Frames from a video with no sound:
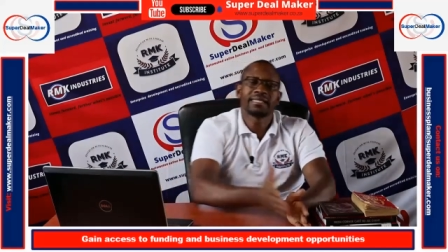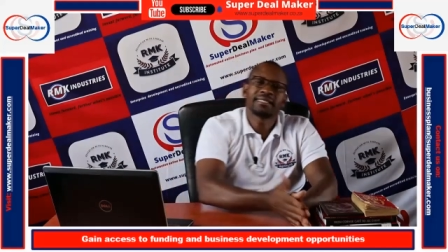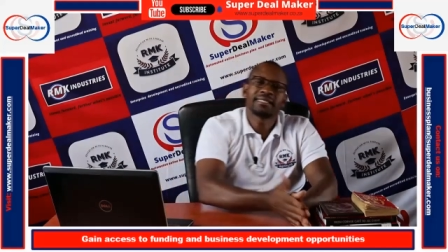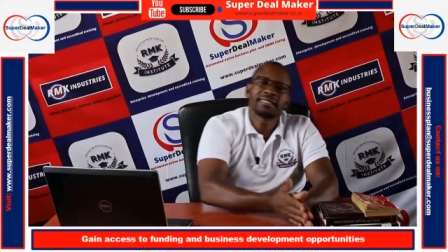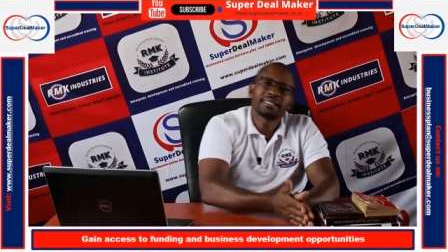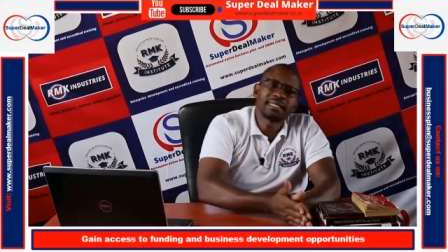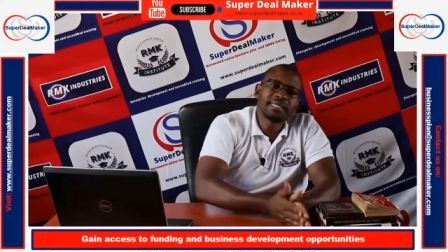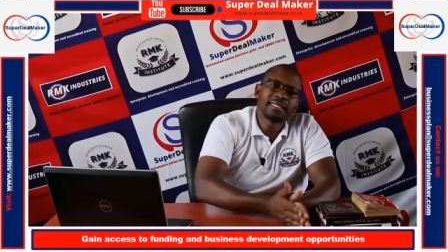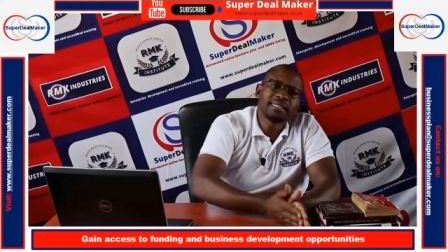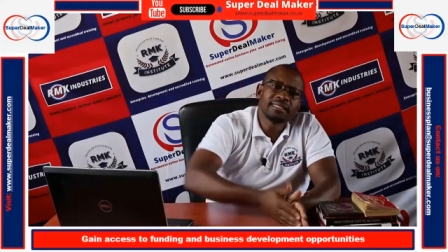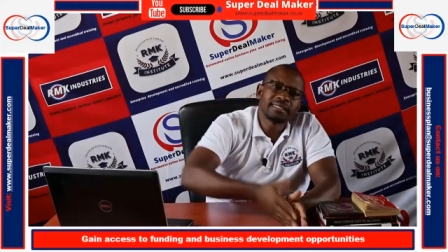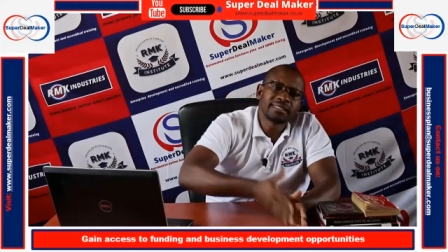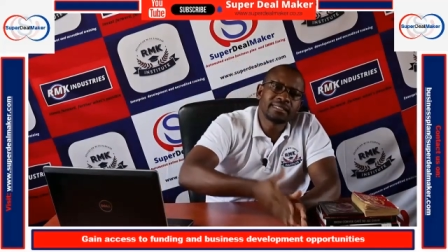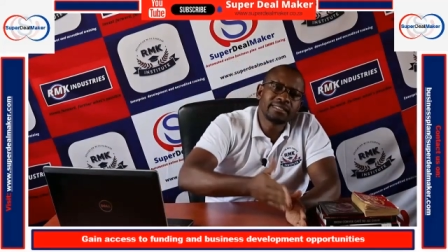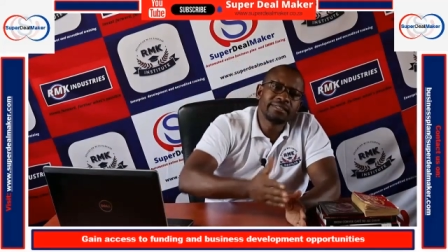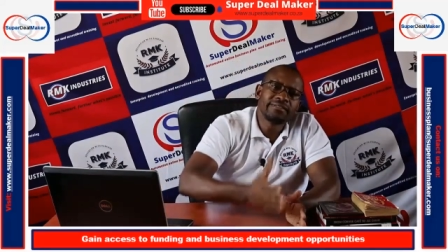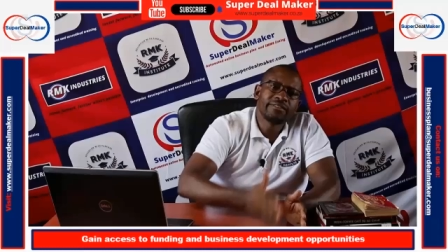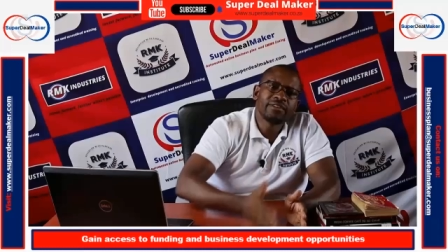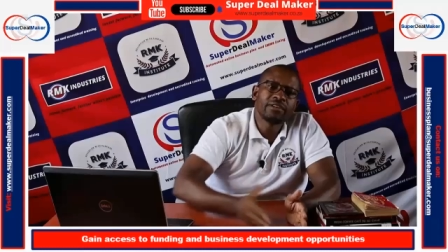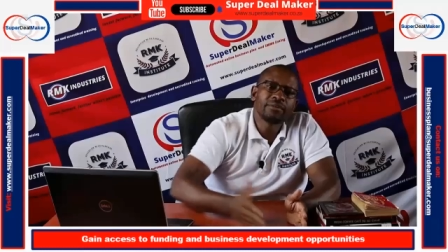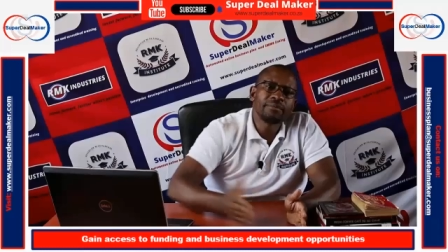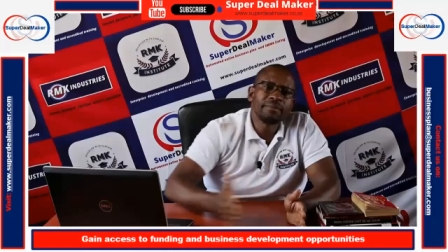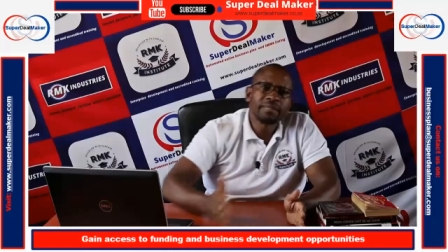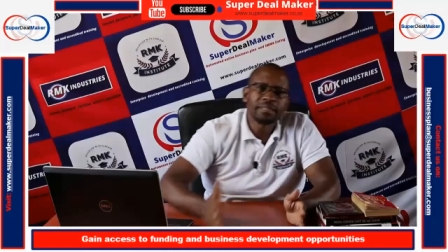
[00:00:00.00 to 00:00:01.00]
skills
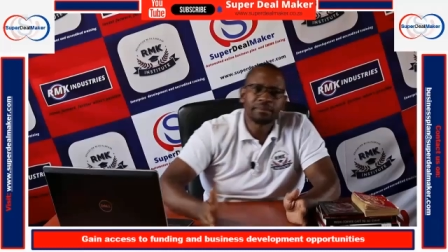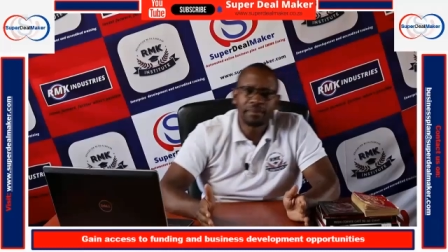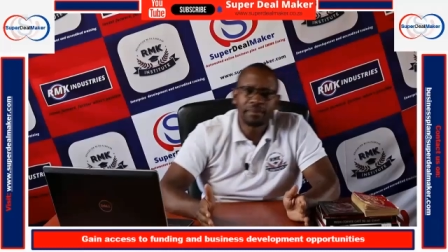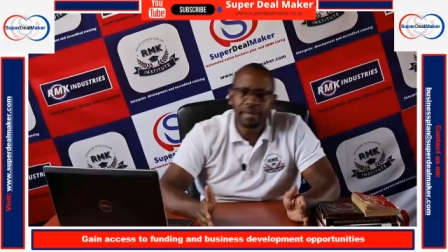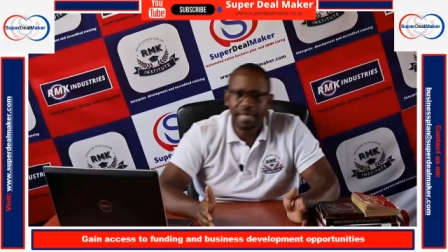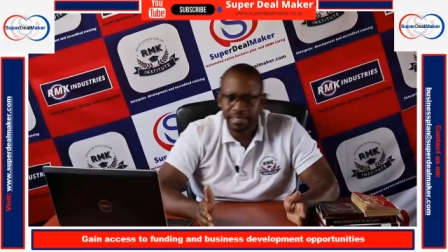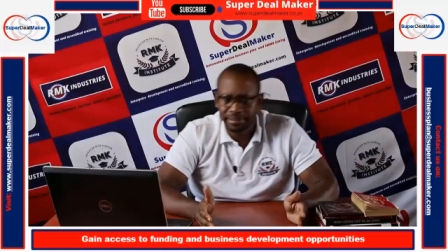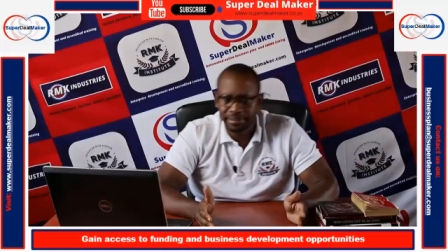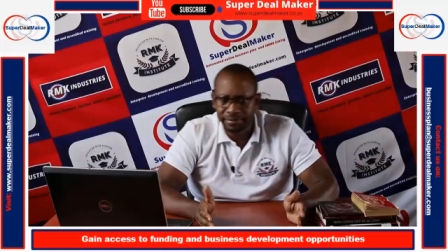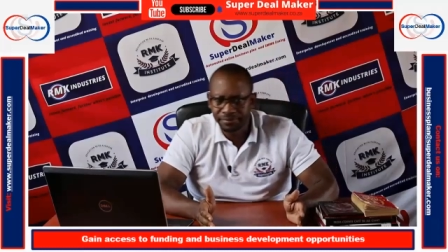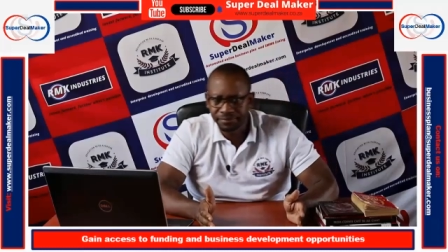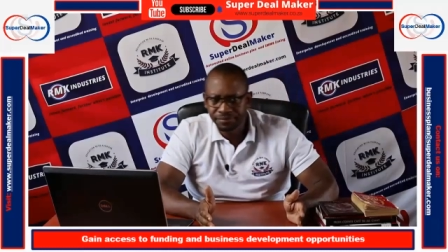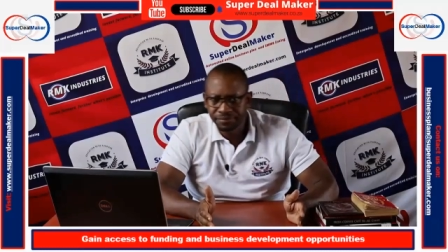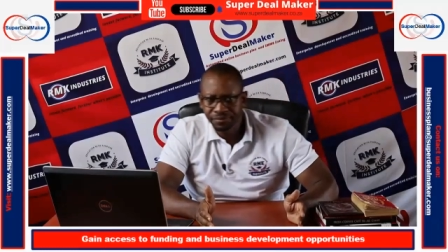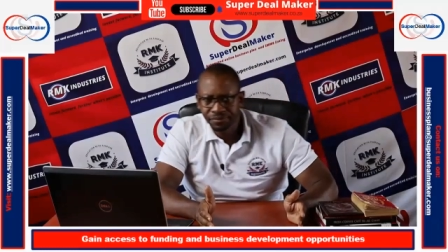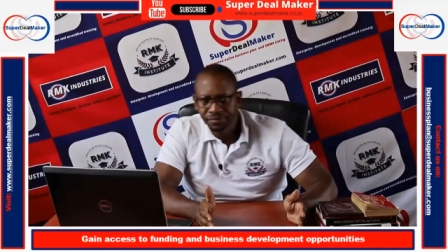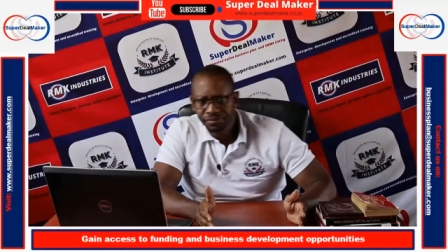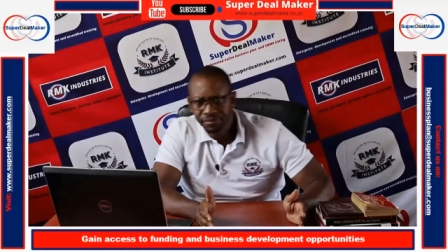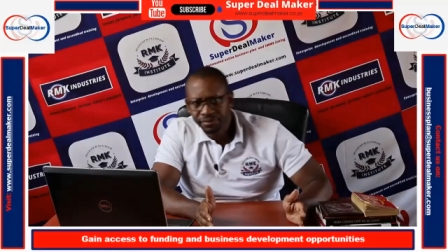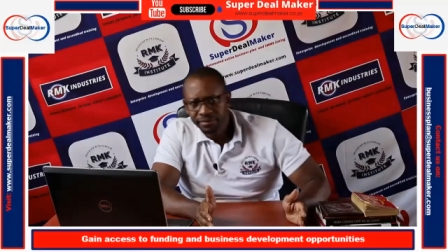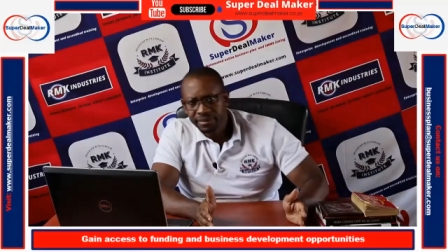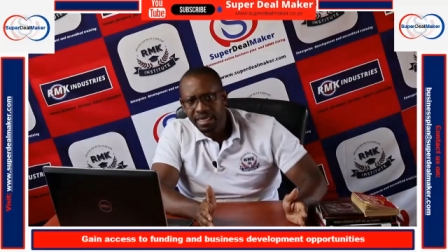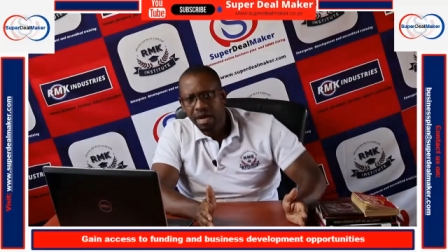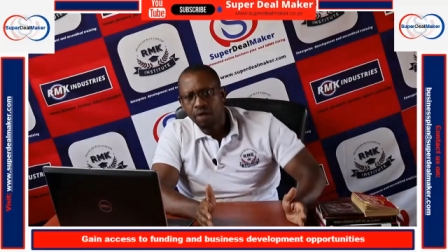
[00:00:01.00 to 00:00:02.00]
development plan,
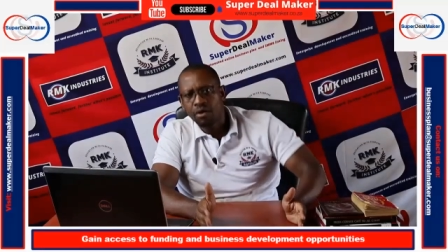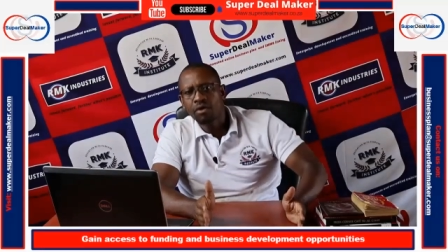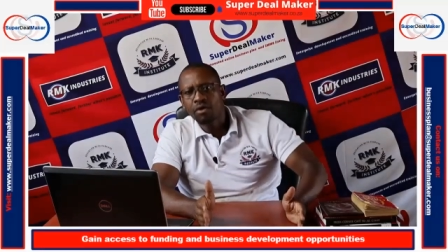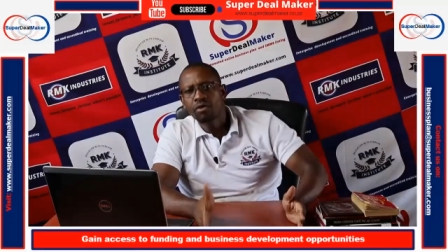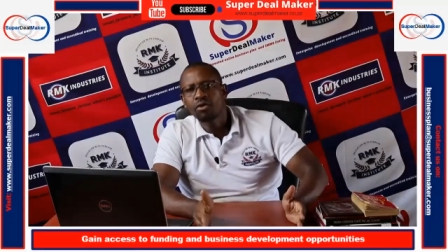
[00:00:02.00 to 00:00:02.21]
our